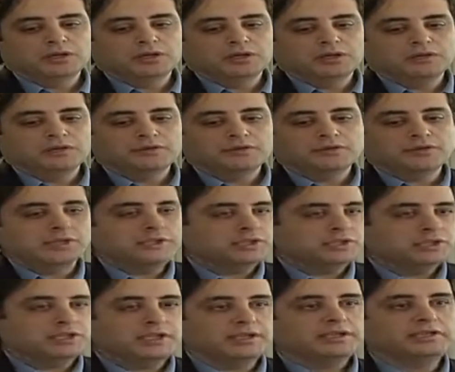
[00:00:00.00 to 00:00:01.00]
either
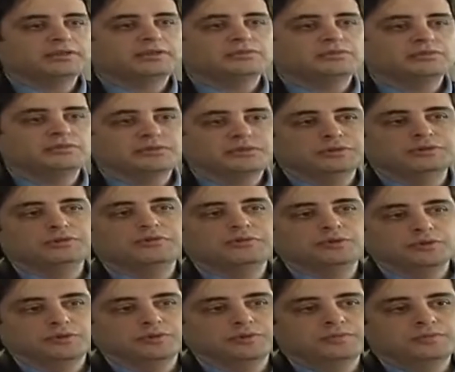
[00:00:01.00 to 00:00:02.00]
educate them, to
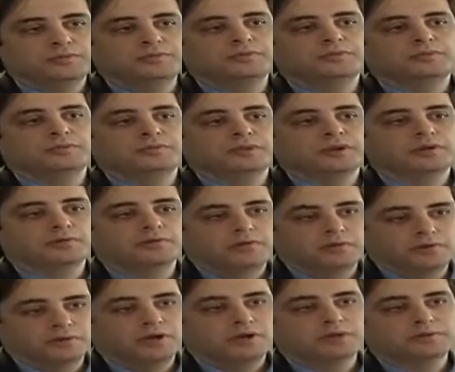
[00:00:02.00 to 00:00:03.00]
inform them of
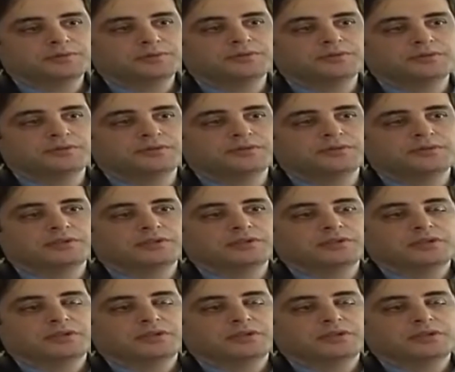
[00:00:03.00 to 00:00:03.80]
their options.